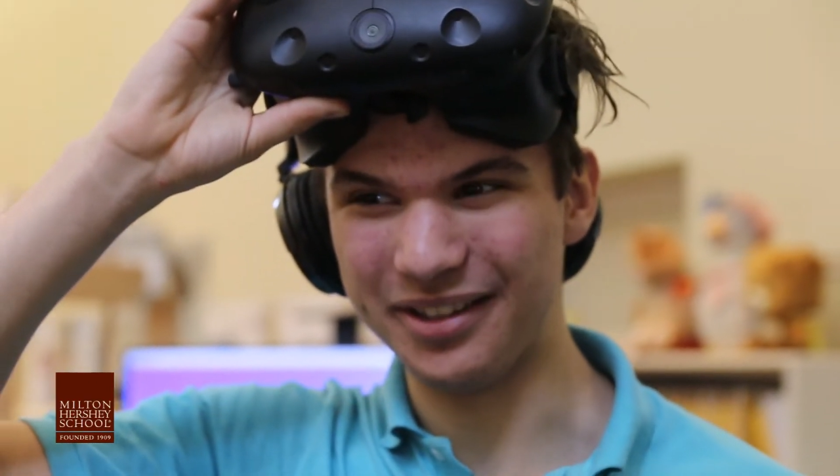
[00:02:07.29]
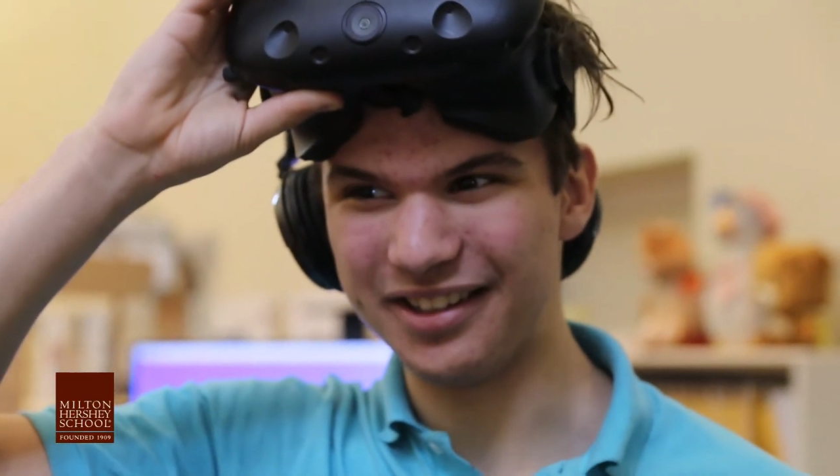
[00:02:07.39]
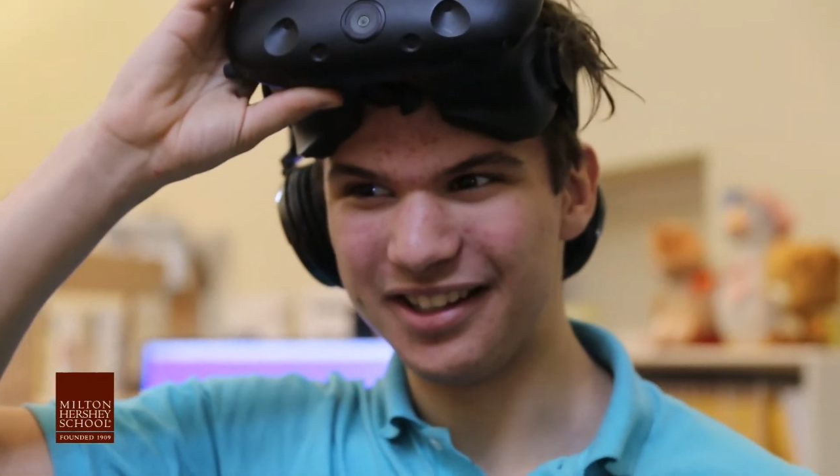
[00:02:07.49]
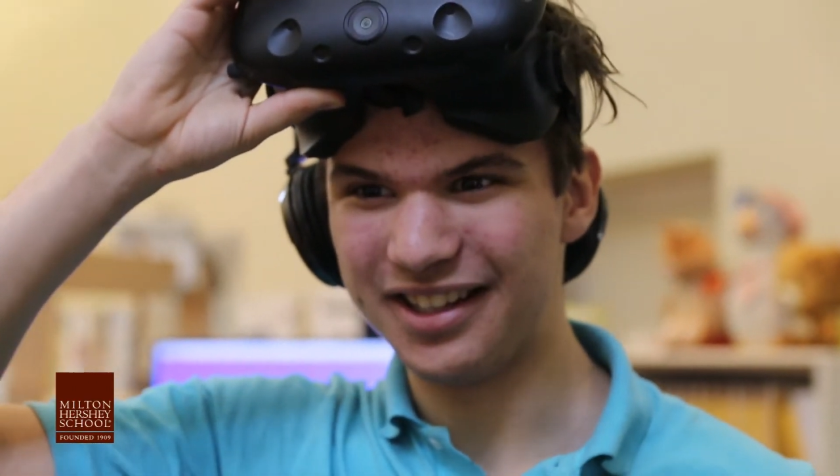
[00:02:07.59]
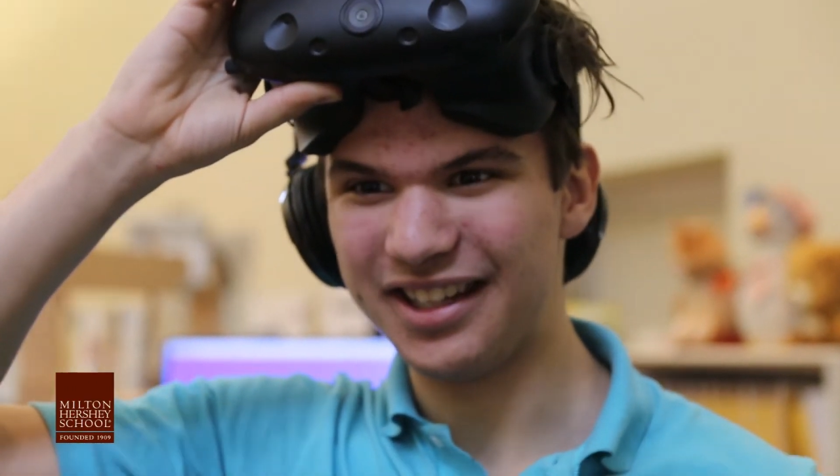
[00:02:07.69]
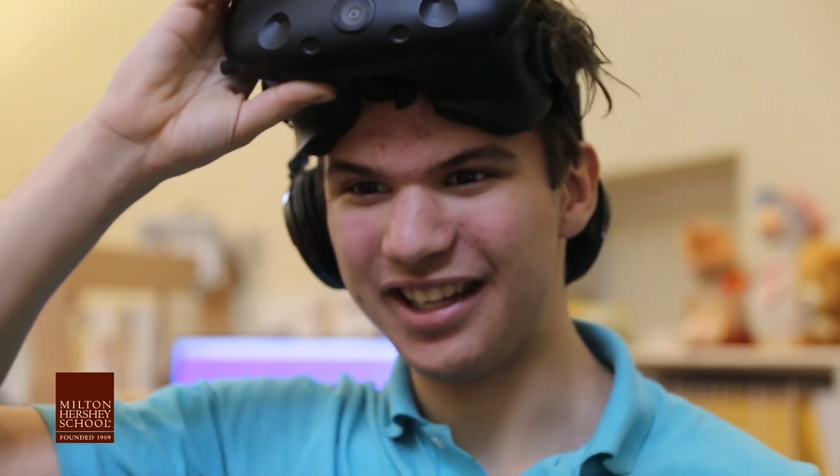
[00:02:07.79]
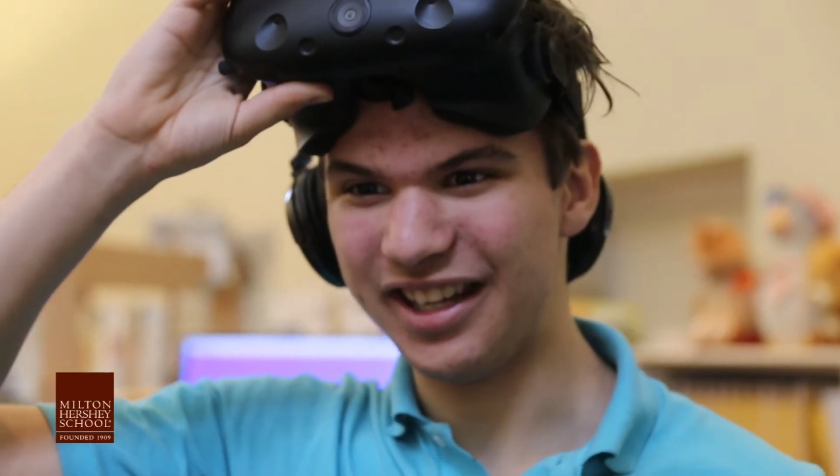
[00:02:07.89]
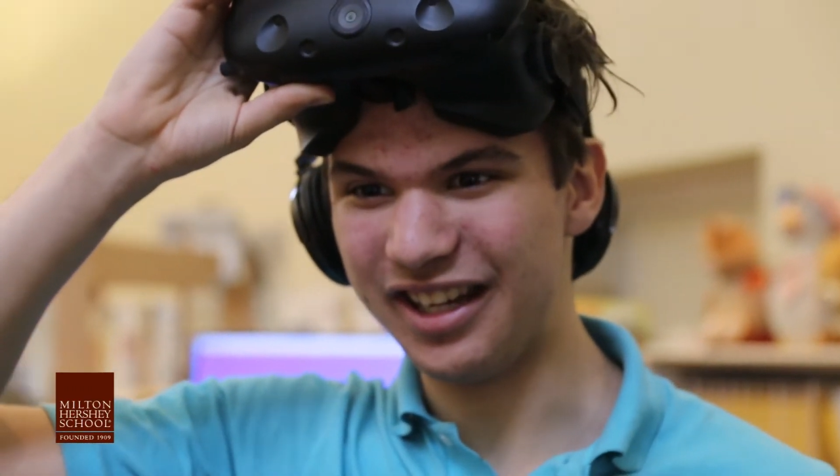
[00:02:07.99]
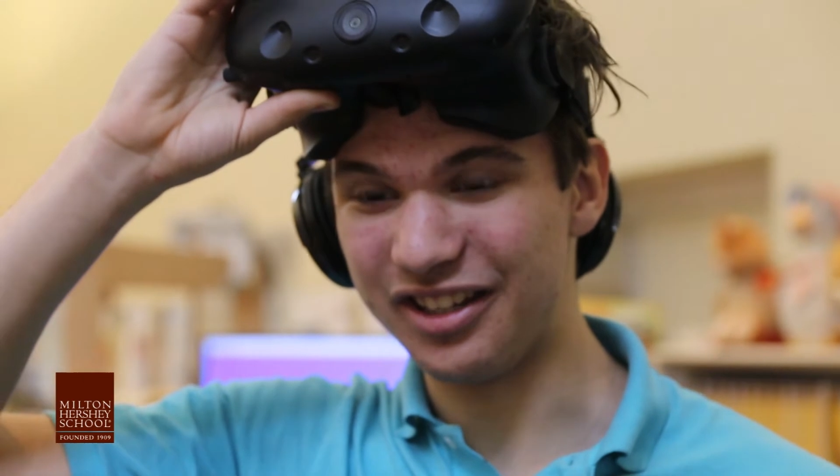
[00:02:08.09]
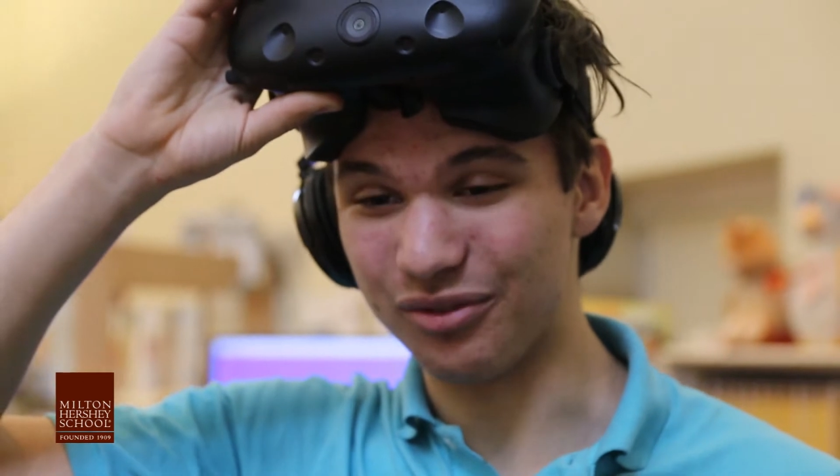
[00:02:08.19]
But
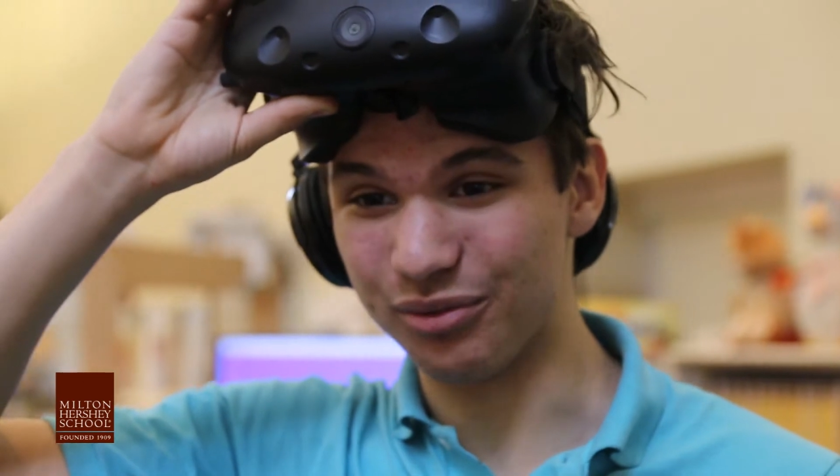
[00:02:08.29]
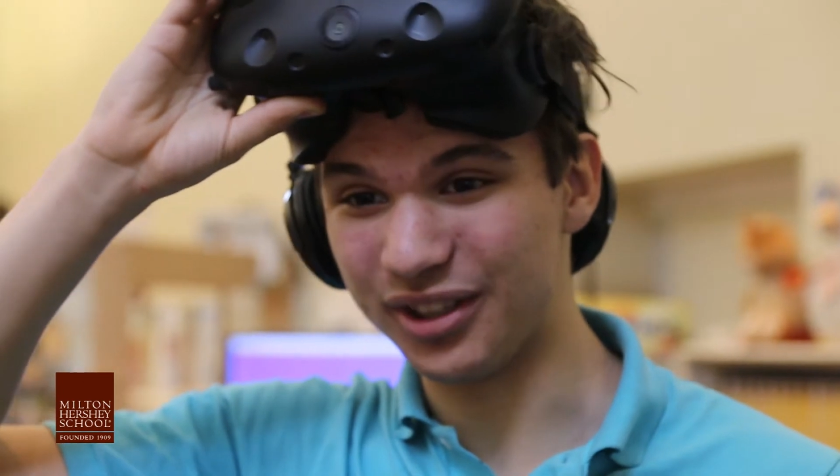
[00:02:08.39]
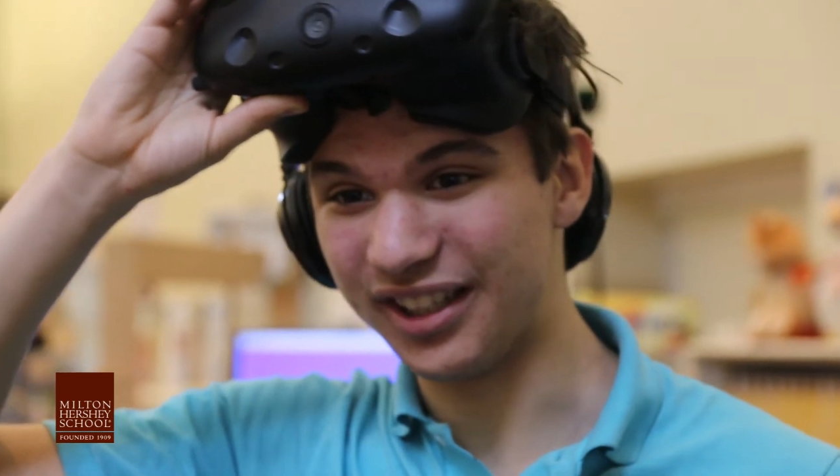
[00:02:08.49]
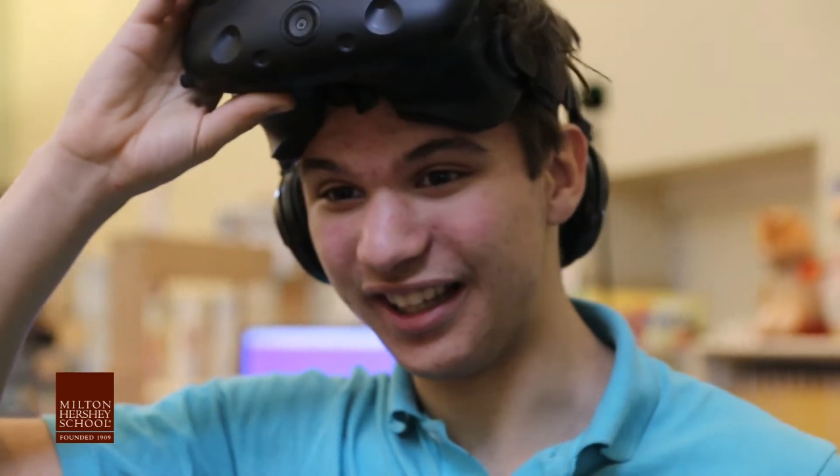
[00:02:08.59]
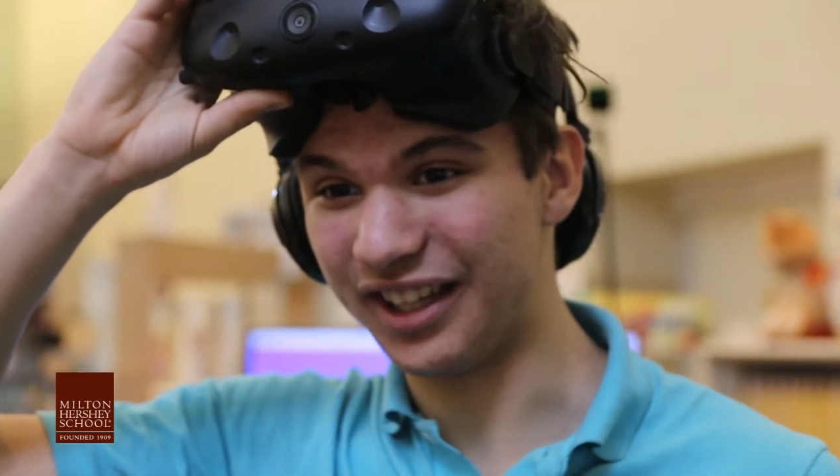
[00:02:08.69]
it is really